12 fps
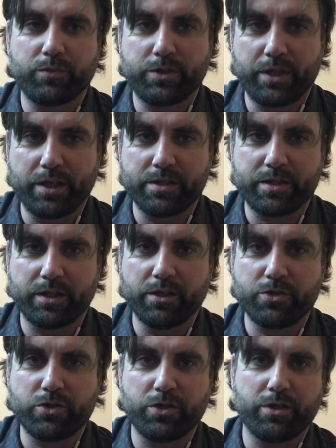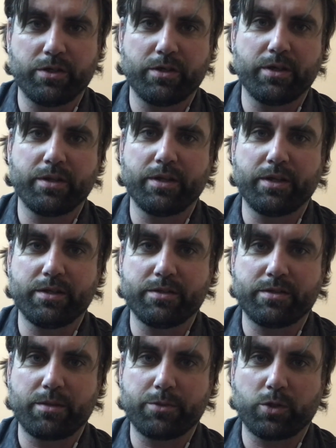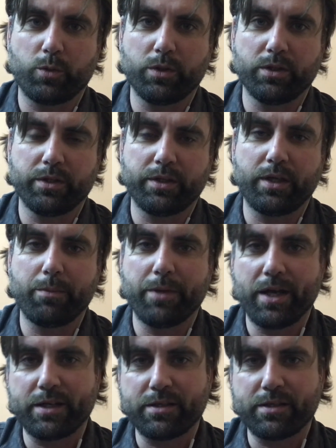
to get a signature, and then subsequently came back